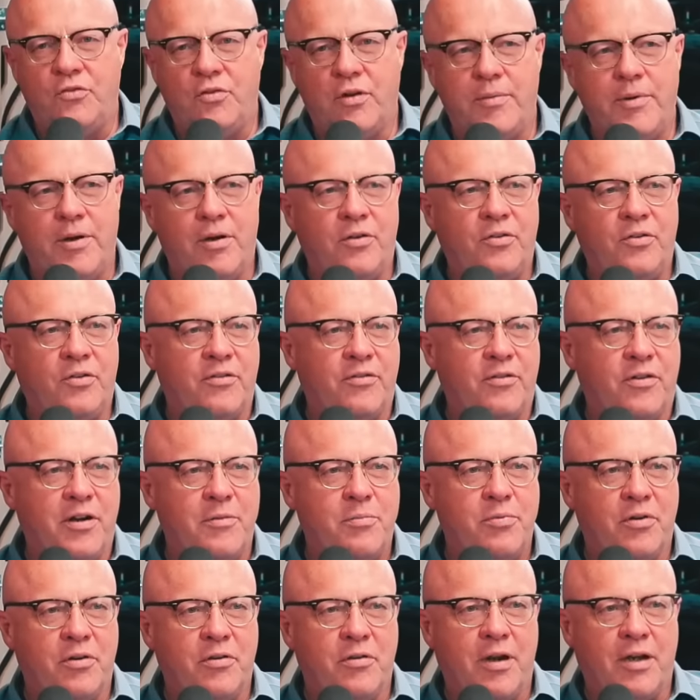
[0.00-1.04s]
distributors are very
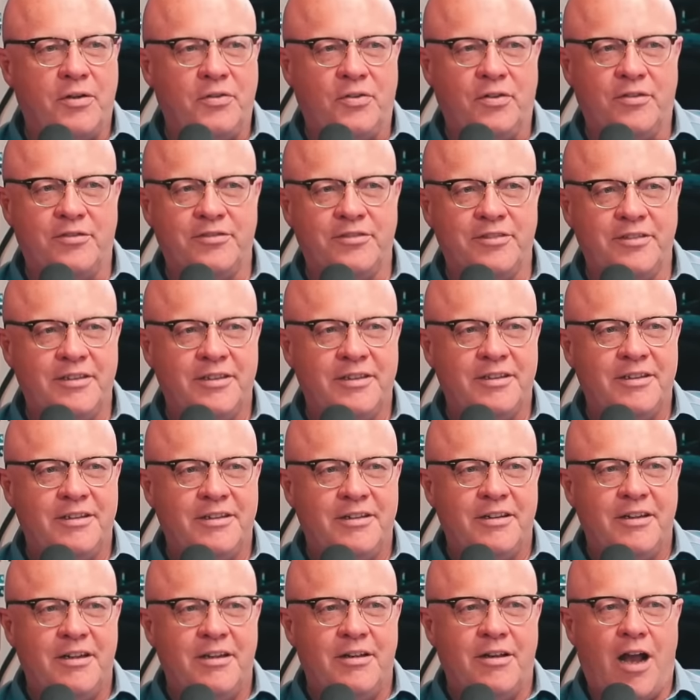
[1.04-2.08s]
progressive,
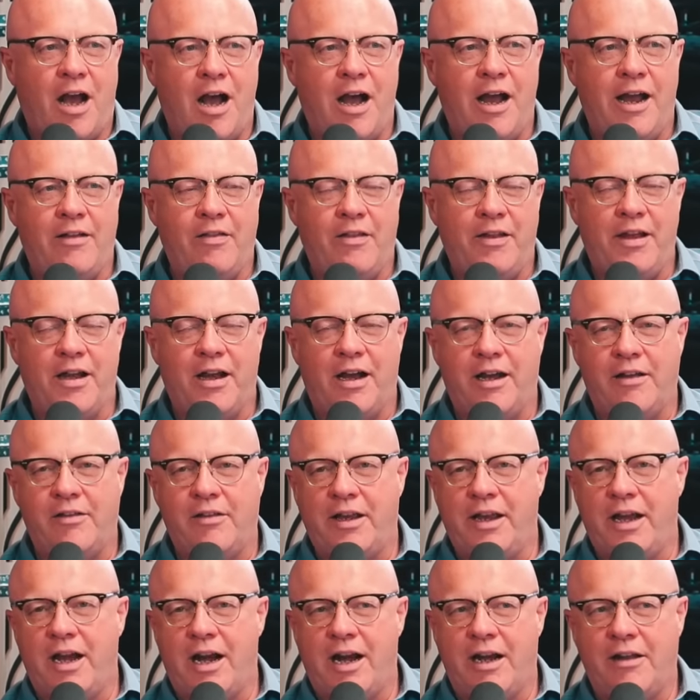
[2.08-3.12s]
highly,
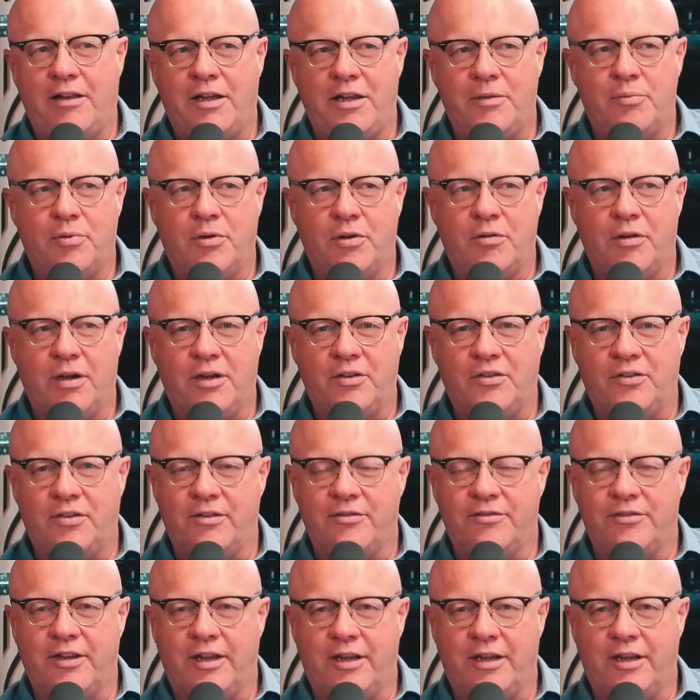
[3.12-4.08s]
highly, highly progressive.